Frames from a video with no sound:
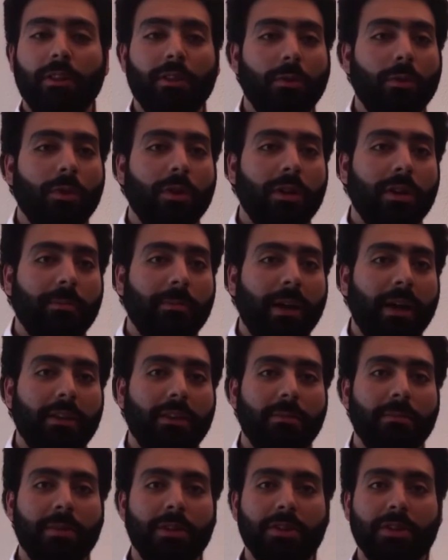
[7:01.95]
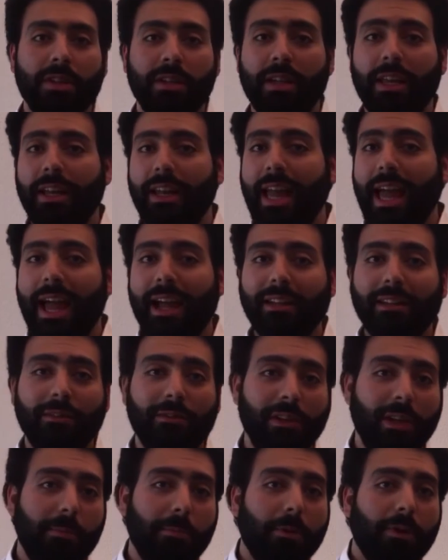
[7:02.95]
the word about the mission, and
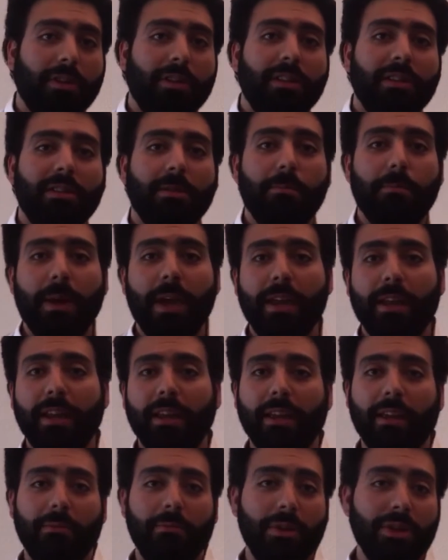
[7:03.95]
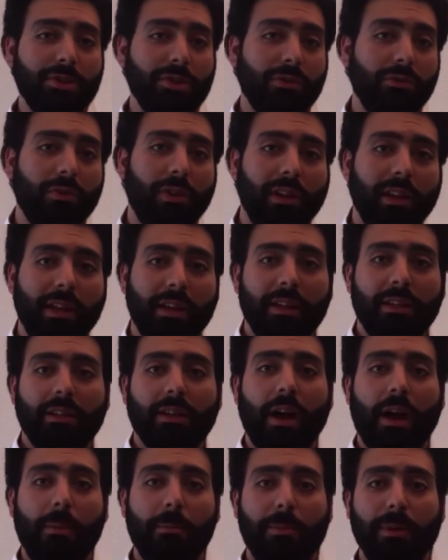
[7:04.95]
actively participating in mission-related
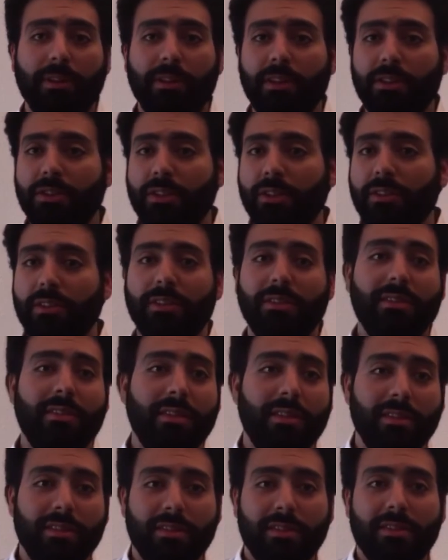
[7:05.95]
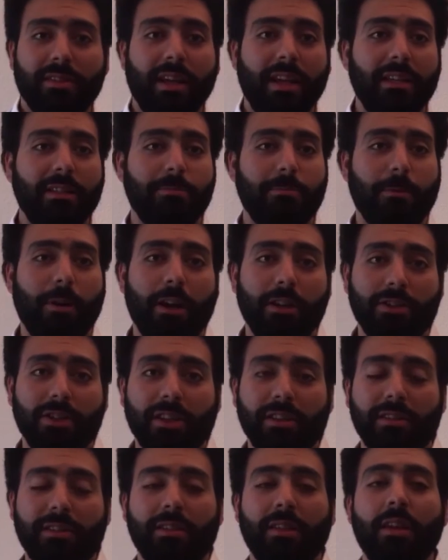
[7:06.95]
competitions and citizen science
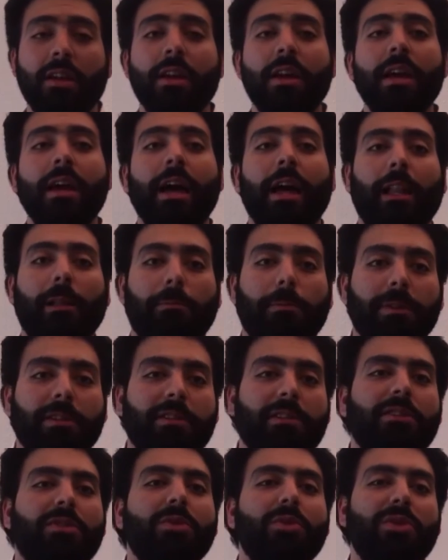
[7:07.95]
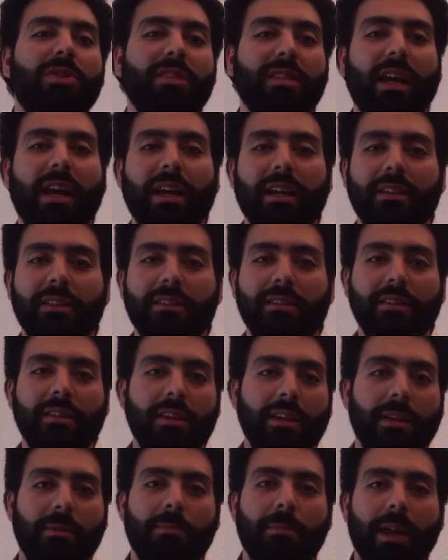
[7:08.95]
projects. Help us do science
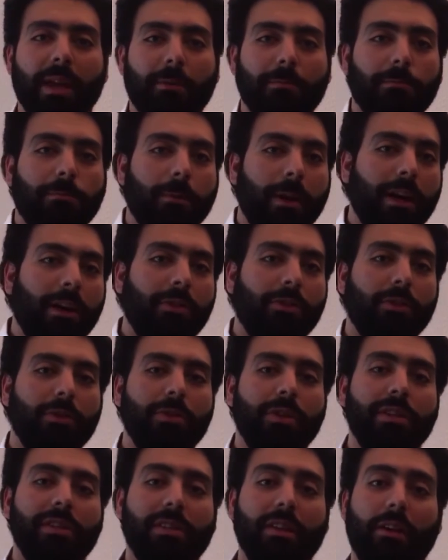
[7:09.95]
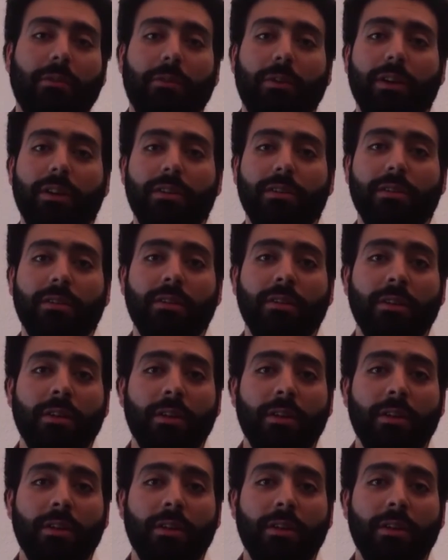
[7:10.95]
and make breakthrough discoveries.